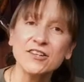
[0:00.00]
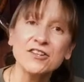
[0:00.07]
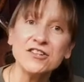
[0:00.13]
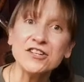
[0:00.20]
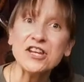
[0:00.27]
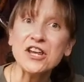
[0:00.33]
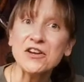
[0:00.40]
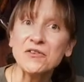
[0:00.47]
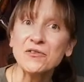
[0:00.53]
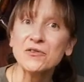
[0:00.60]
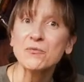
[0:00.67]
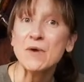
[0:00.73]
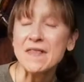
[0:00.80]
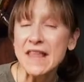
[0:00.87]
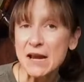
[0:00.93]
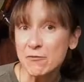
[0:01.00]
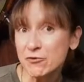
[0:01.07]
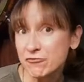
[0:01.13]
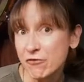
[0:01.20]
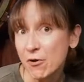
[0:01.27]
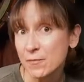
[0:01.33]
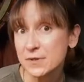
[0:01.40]
could use when they were
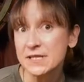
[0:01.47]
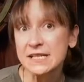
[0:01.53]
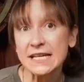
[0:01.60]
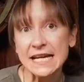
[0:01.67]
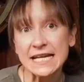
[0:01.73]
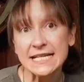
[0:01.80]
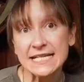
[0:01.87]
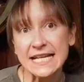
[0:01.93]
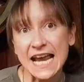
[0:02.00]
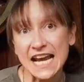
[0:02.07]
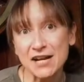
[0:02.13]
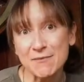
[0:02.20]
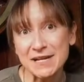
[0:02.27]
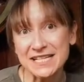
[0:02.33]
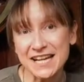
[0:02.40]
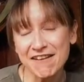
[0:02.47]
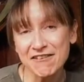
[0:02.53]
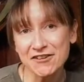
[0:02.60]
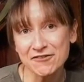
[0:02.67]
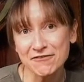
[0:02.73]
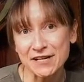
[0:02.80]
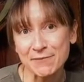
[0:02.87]
dropped into enemy
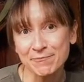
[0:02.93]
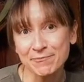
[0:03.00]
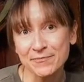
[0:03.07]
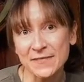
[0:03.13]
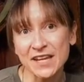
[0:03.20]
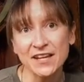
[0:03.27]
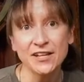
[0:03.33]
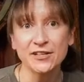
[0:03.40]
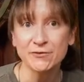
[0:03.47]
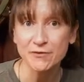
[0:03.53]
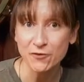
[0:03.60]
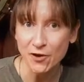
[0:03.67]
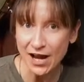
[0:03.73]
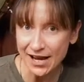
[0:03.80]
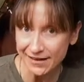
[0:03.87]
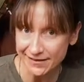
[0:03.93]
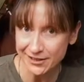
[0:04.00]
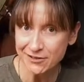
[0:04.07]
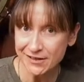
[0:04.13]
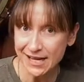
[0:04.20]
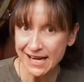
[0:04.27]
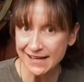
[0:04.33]
territory. So we've got our
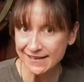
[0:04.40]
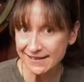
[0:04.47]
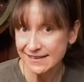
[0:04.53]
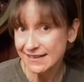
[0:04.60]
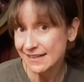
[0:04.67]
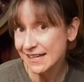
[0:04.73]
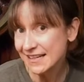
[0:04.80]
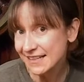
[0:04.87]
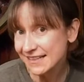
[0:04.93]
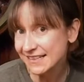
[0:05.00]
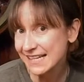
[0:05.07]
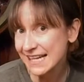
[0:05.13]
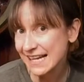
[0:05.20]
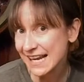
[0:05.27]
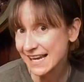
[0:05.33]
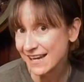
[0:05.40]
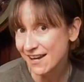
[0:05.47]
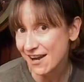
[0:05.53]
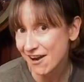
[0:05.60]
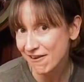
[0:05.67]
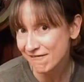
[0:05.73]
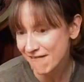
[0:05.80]
suitcase concealing
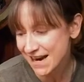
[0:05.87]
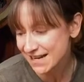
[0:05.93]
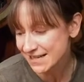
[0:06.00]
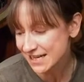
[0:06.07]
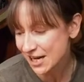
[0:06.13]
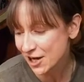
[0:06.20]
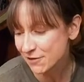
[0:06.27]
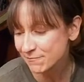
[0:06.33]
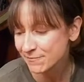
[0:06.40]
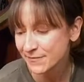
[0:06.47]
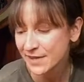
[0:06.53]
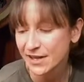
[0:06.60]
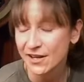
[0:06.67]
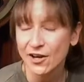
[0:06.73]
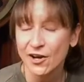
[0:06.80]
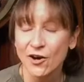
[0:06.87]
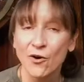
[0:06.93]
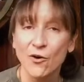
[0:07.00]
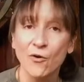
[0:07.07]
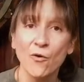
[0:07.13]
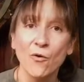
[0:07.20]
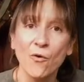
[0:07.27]
a radio,
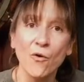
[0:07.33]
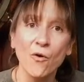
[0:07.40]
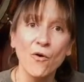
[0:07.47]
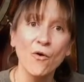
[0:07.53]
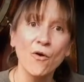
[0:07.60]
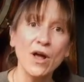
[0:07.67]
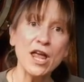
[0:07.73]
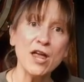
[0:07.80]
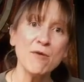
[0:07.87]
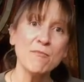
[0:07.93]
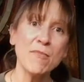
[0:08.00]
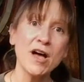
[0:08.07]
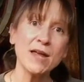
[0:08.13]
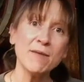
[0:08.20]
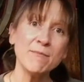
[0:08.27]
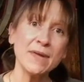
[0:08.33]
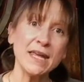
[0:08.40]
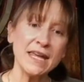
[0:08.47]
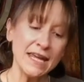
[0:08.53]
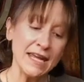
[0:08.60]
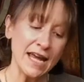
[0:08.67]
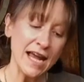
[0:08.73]
or it might
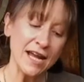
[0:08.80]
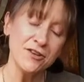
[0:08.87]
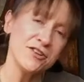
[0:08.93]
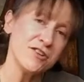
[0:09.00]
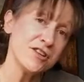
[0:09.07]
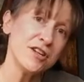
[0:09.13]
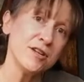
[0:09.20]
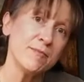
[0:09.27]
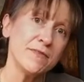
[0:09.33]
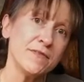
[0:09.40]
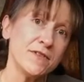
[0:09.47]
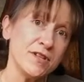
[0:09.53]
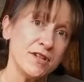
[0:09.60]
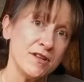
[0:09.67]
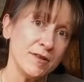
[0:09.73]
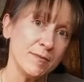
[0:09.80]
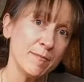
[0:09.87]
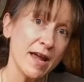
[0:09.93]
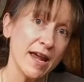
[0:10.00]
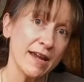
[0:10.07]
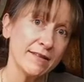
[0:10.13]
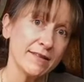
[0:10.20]
be a tube of
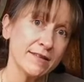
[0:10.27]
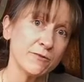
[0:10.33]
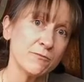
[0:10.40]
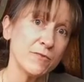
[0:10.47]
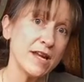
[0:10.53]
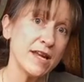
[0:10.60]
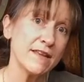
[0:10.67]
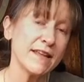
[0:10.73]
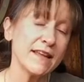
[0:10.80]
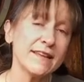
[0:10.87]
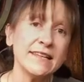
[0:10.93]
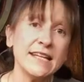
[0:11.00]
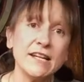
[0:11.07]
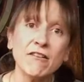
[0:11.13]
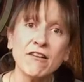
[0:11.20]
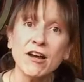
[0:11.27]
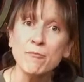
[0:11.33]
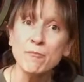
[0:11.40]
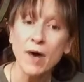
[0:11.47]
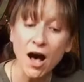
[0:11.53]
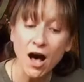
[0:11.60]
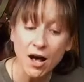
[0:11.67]
toothpaste with a secret
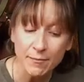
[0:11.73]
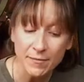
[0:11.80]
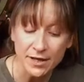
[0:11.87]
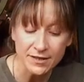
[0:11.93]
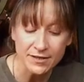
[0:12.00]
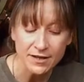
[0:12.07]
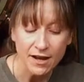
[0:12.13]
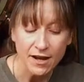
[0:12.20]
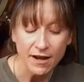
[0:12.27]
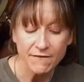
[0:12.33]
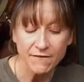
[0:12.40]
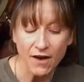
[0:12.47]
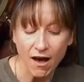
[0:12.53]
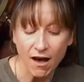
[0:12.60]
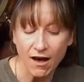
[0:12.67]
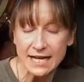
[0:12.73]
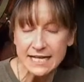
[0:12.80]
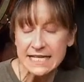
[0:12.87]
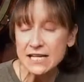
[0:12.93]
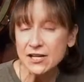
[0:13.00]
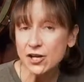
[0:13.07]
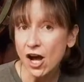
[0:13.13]
compartment for
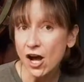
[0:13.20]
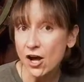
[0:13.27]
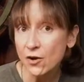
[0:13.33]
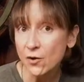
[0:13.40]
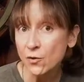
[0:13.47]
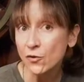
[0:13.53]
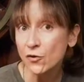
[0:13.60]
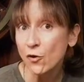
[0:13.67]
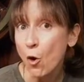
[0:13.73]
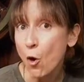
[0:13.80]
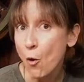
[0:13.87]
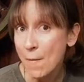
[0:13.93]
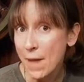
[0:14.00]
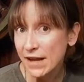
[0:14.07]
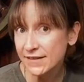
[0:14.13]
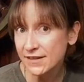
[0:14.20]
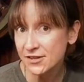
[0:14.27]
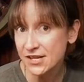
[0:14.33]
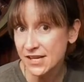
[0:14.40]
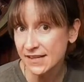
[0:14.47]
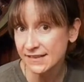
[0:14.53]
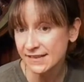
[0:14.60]
hiding codes or
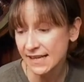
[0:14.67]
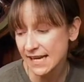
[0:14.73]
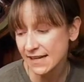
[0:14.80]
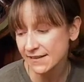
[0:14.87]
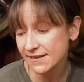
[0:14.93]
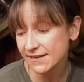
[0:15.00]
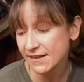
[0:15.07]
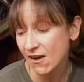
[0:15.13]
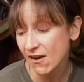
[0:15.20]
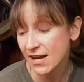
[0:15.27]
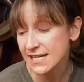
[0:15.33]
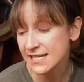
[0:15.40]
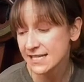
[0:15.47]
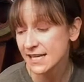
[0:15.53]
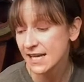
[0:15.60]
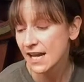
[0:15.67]
messages inside.